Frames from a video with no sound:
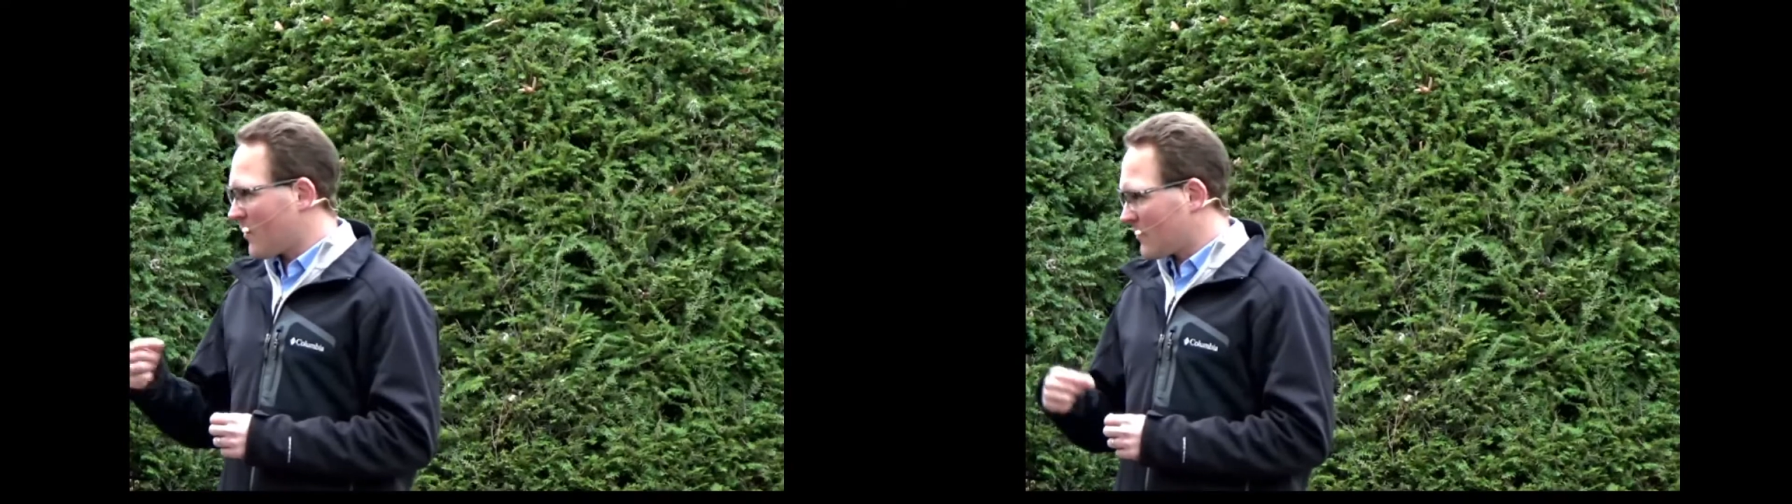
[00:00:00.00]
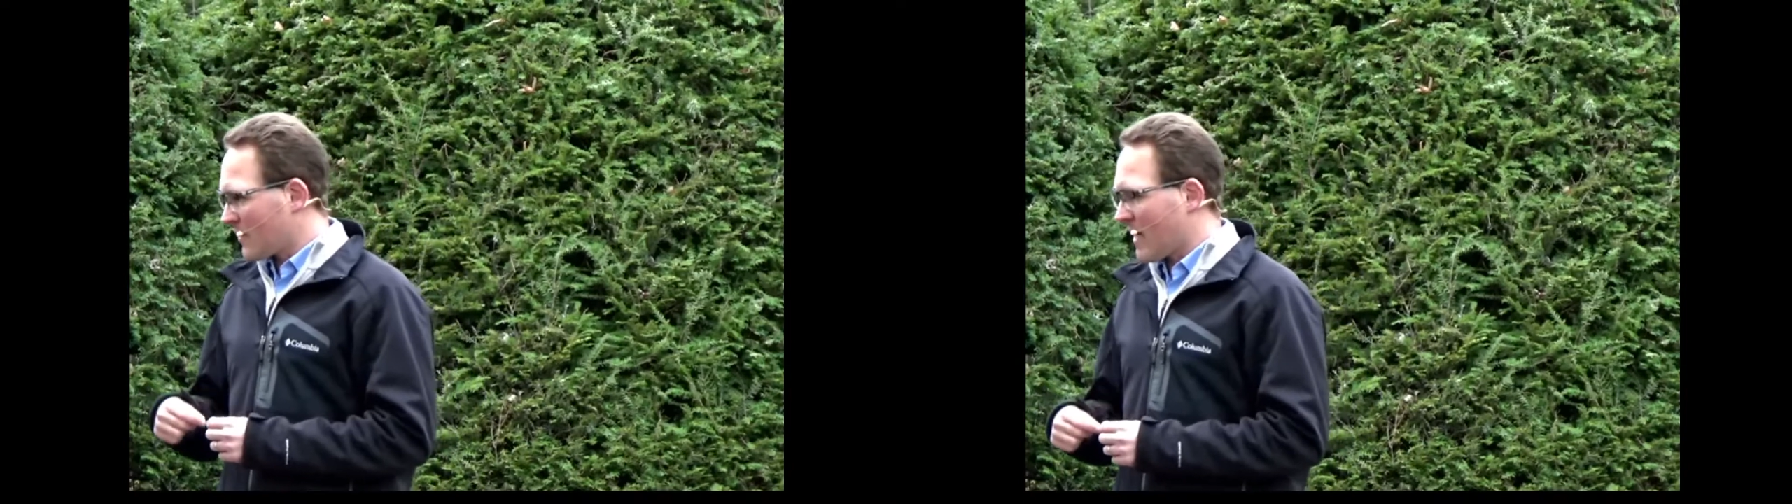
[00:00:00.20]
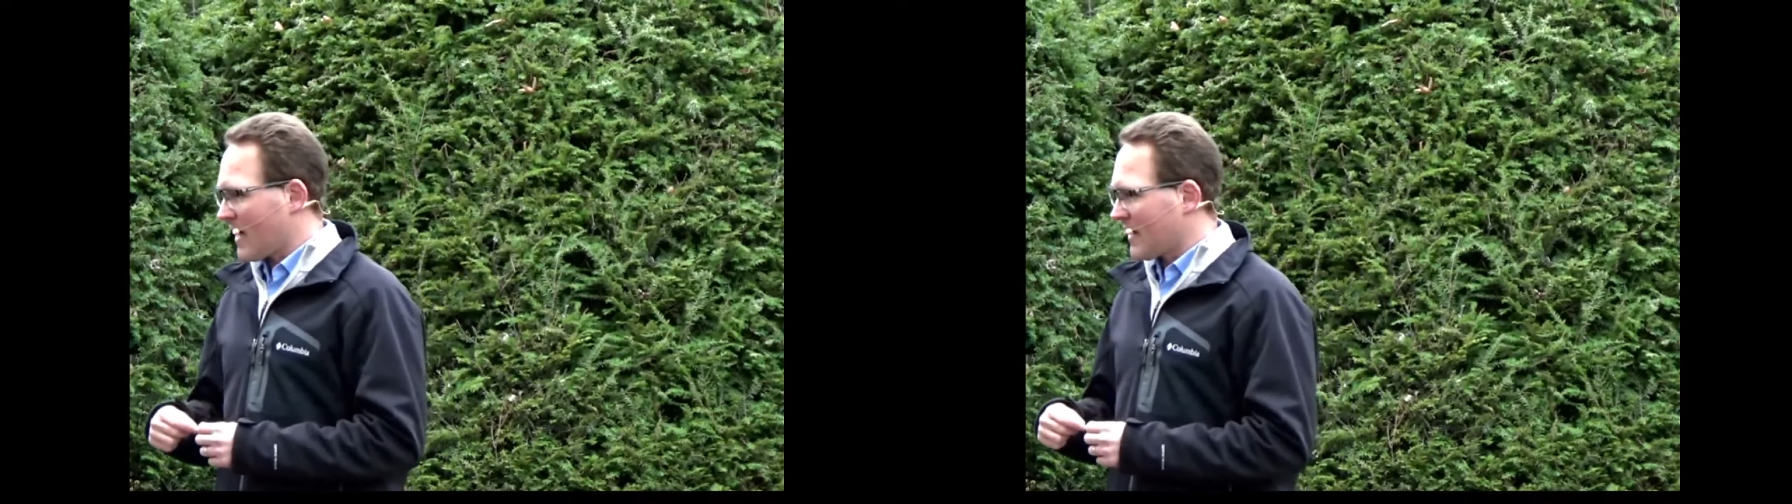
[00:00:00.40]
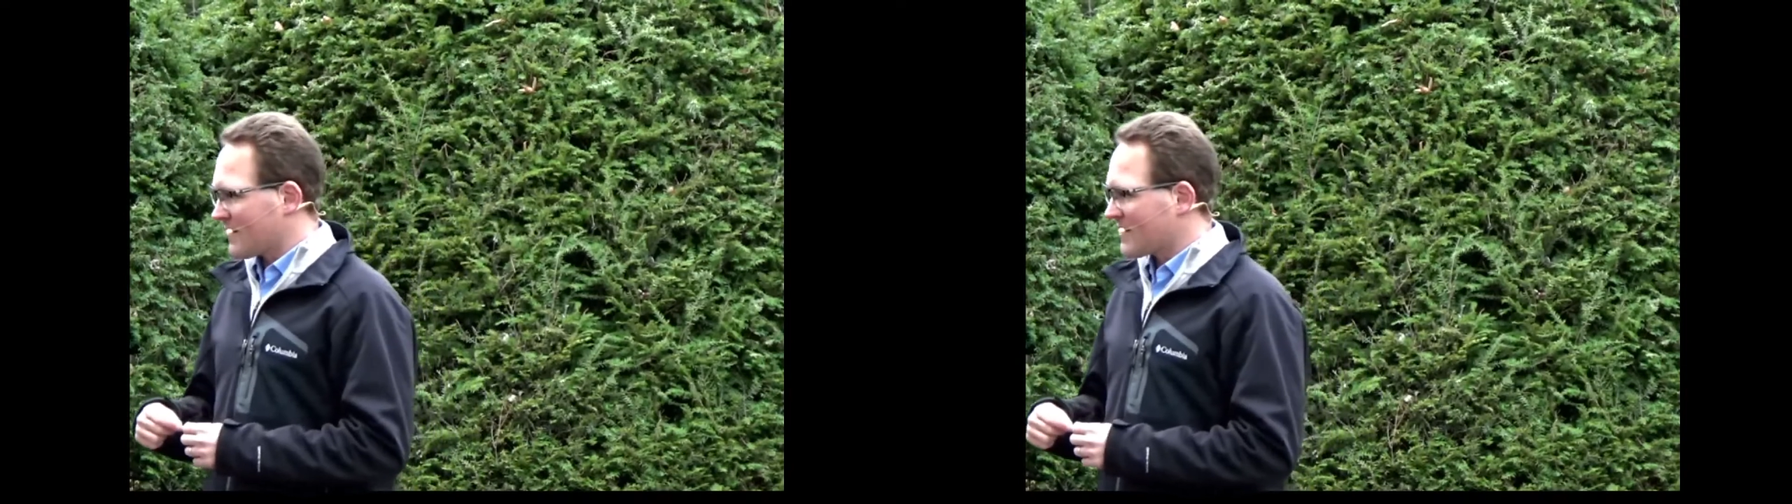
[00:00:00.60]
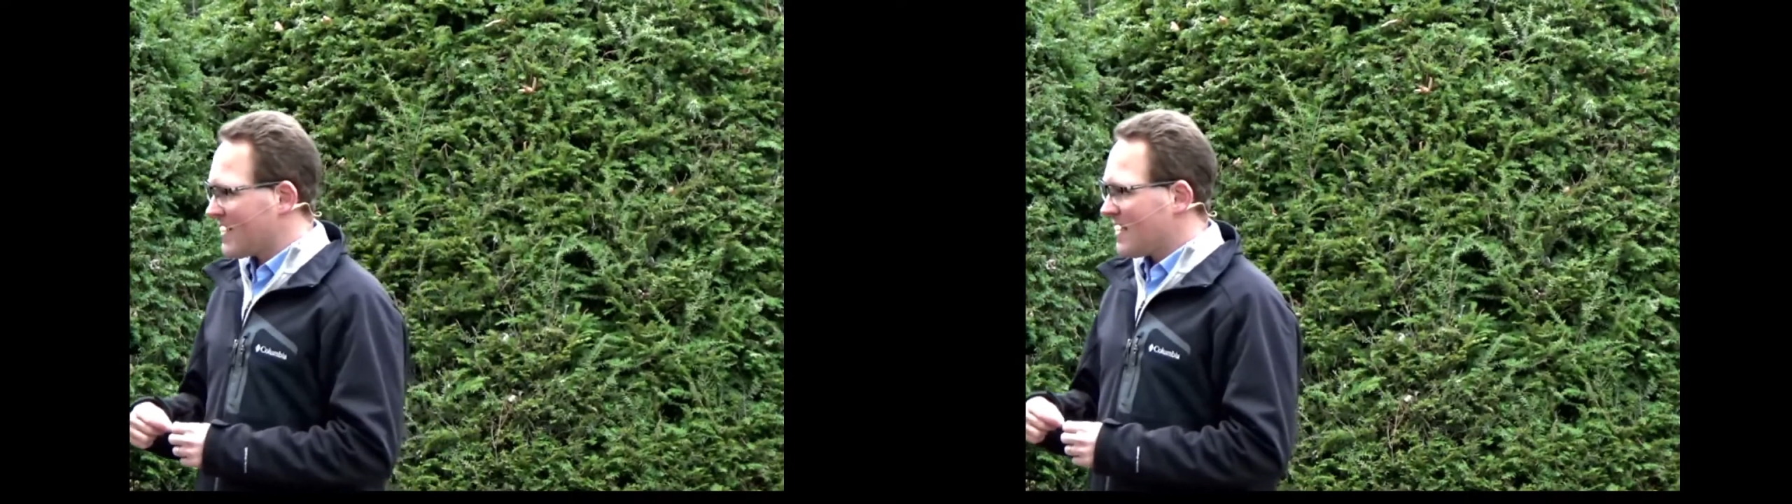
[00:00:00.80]
own
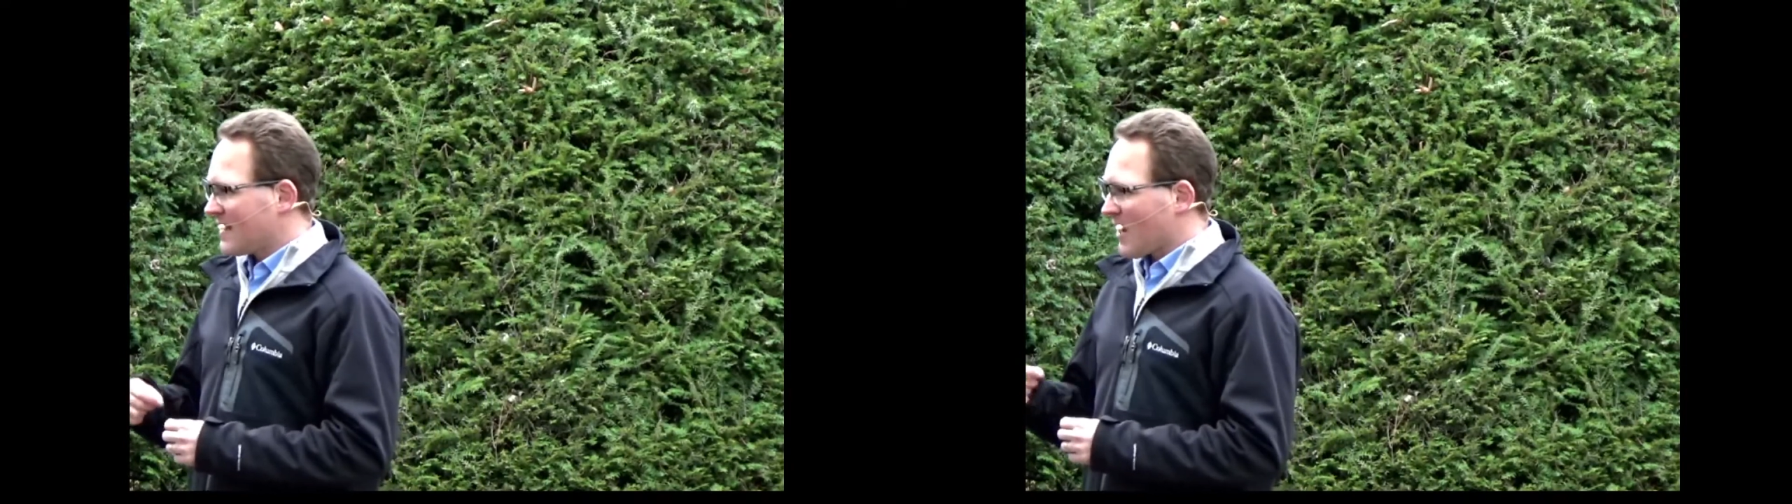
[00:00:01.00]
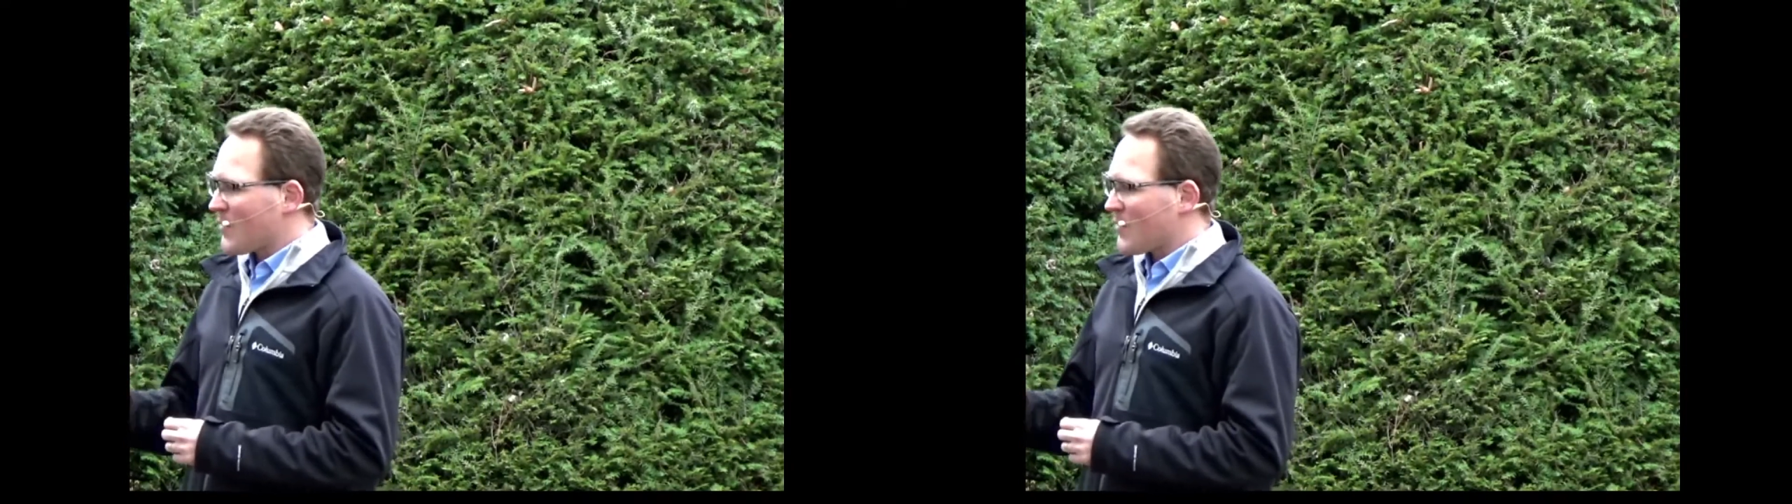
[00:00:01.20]
lives that